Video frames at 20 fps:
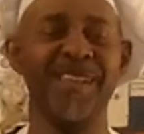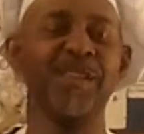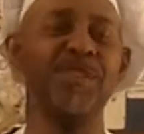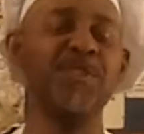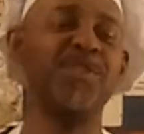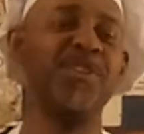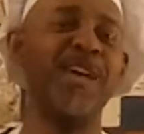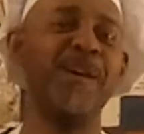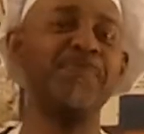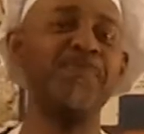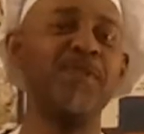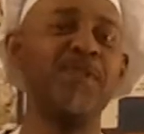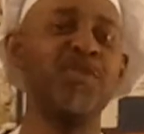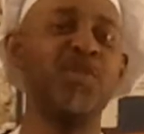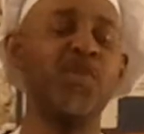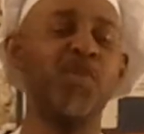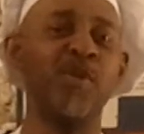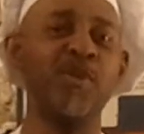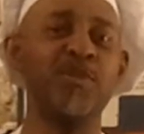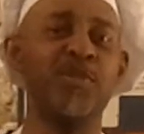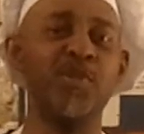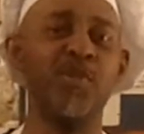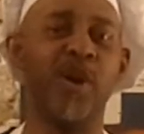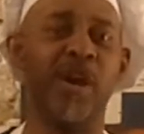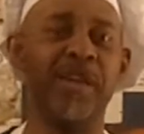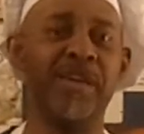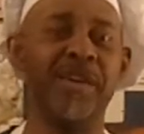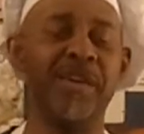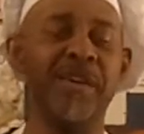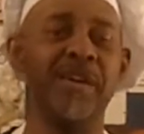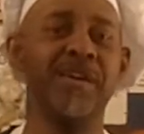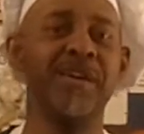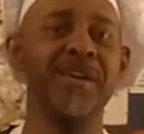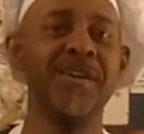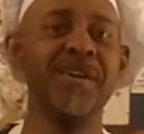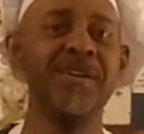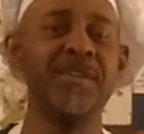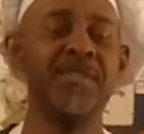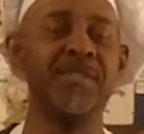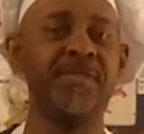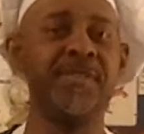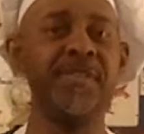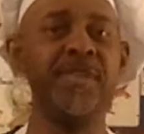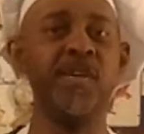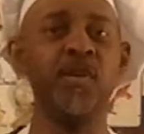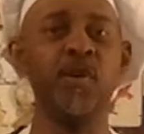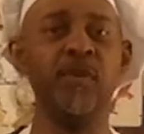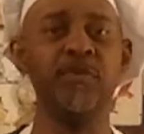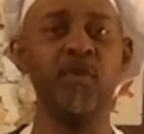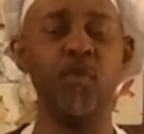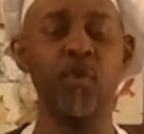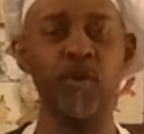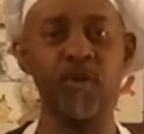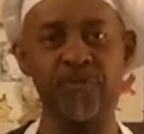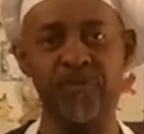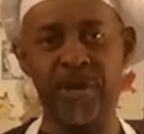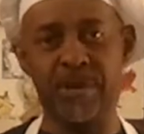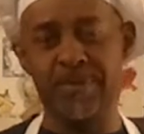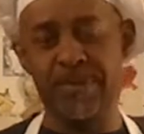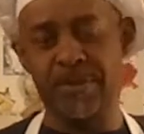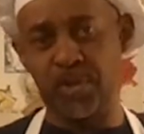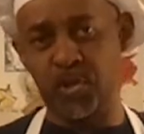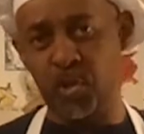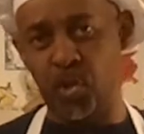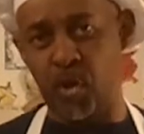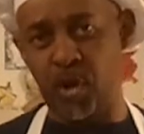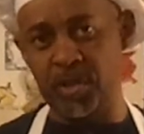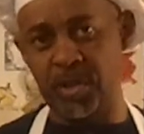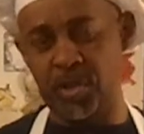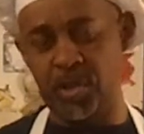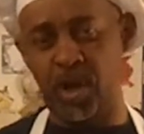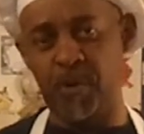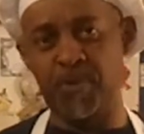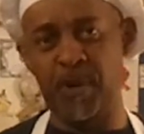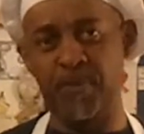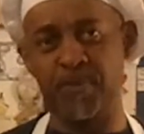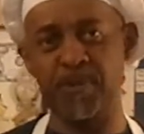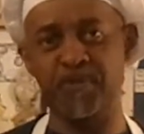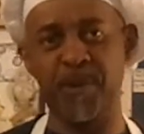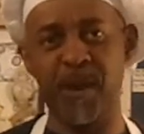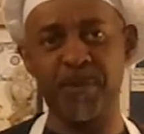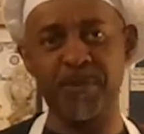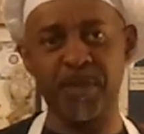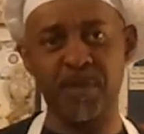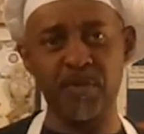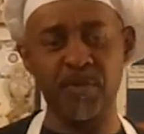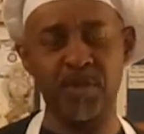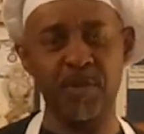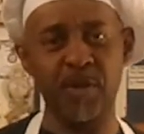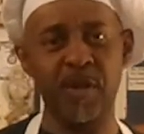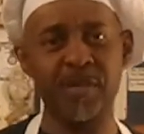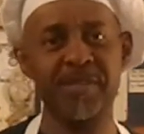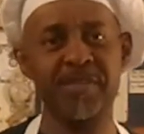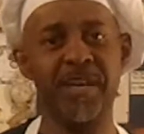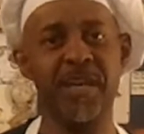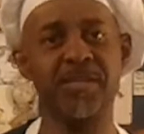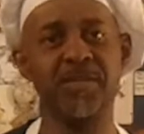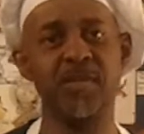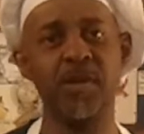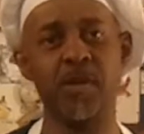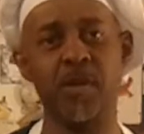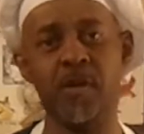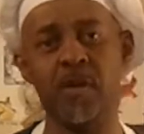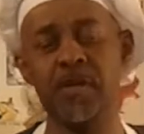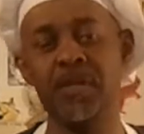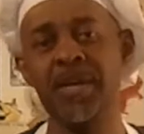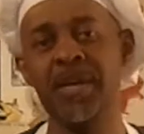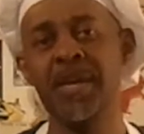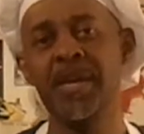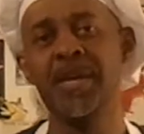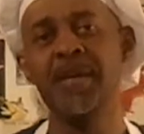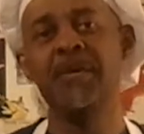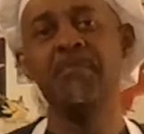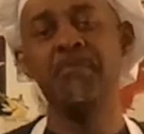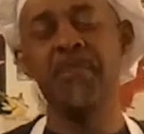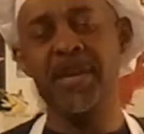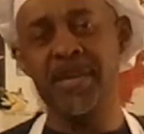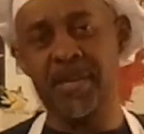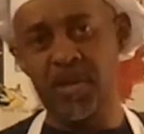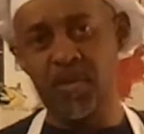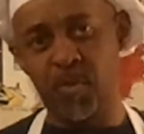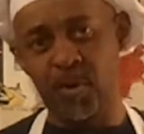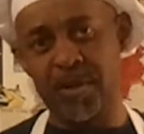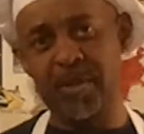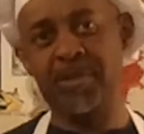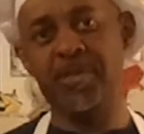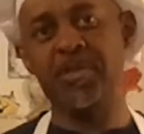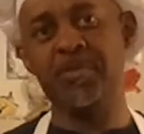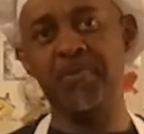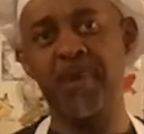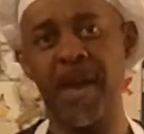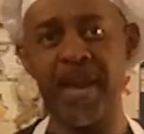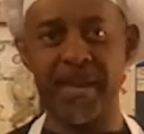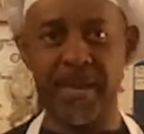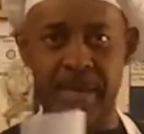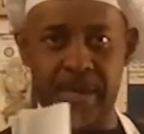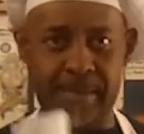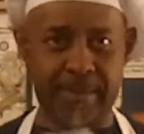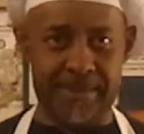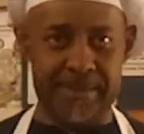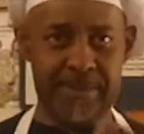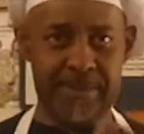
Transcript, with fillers: Hello champion, George Duhart here, CEO of the world famous George Gee's All Purpose BBQ Sauce. Tastes so good, make you want to smack